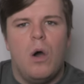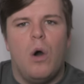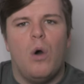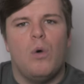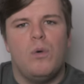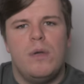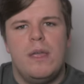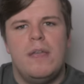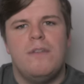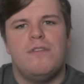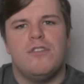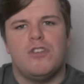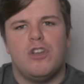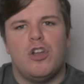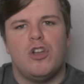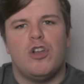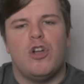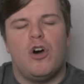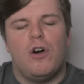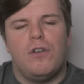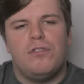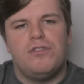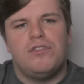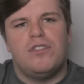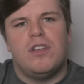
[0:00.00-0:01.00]
or even an
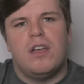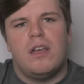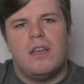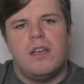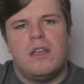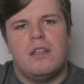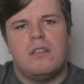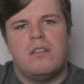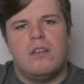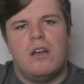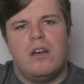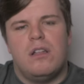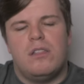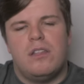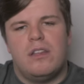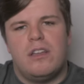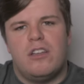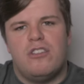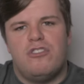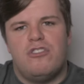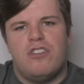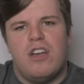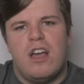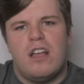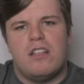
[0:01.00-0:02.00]
offset guitar like
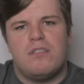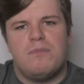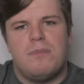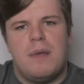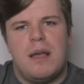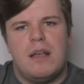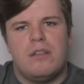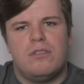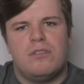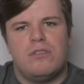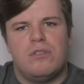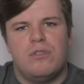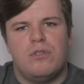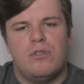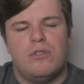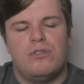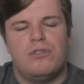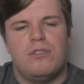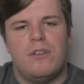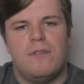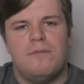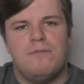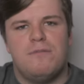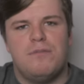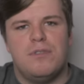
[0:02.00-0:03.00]
a Jazzmaster or
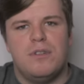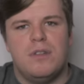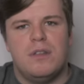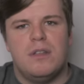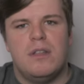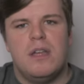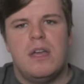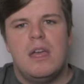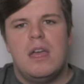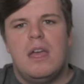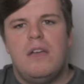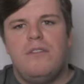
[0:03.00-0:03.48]
something.